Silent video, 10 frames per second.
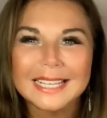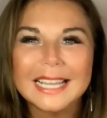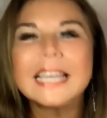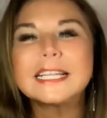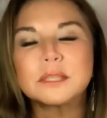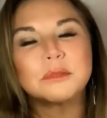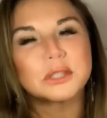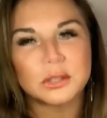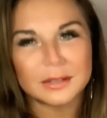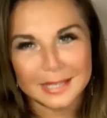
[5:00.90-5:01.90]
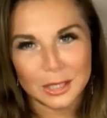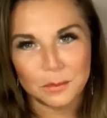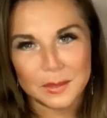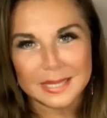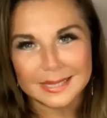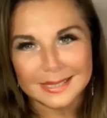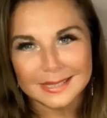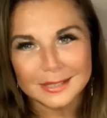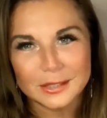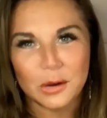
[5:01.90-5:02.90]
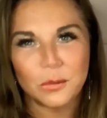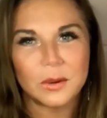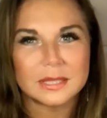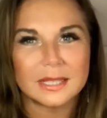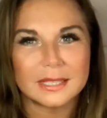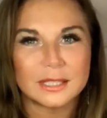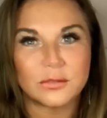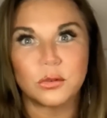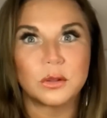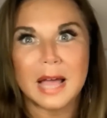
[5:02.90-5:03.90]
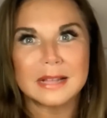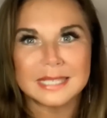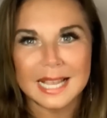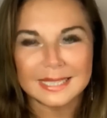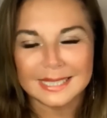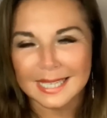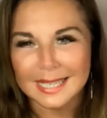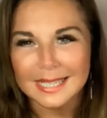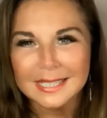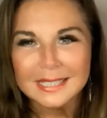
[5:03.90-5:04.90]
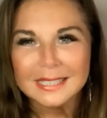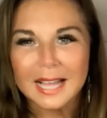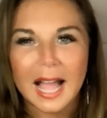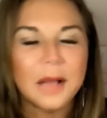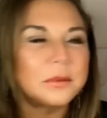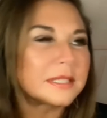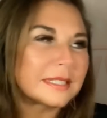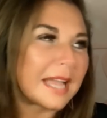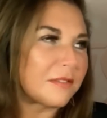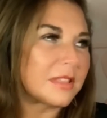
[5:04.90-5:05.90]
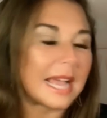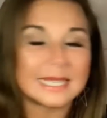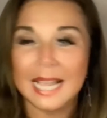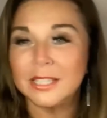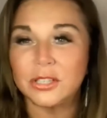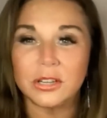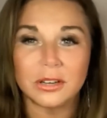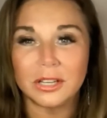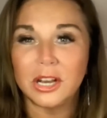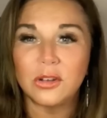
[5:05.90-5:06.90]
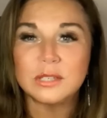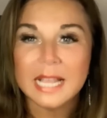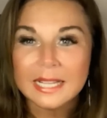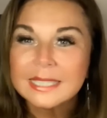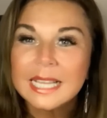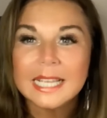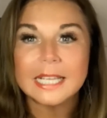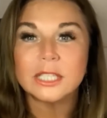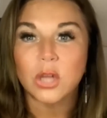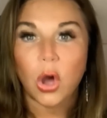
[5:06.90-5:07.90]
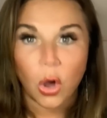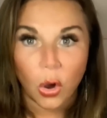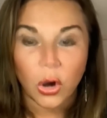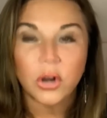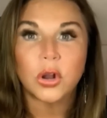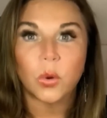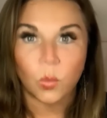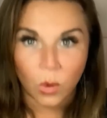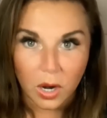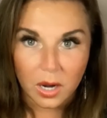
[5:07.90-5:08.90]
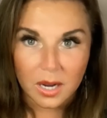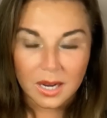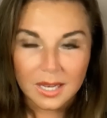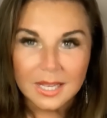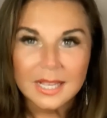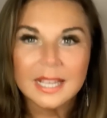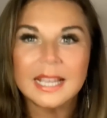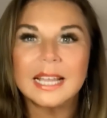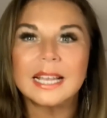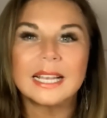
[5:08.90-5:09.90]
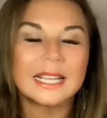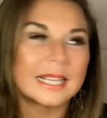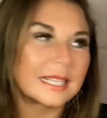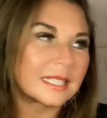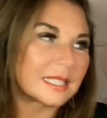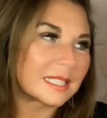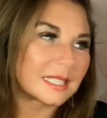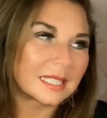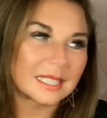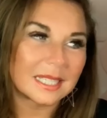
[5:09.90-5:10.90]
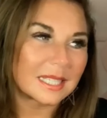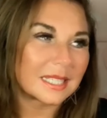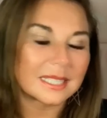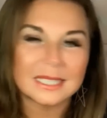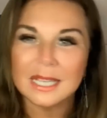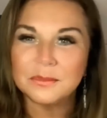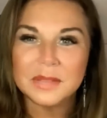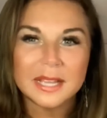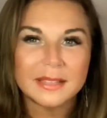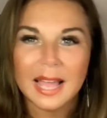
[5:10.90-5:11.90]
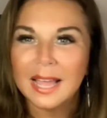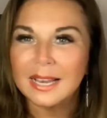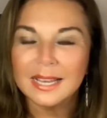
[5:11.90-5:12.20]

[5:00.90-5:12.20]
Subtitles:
it is a musical theater piece. So it wasn't this full out dancing. I was never that dancer. Dancing is hard work. It is something that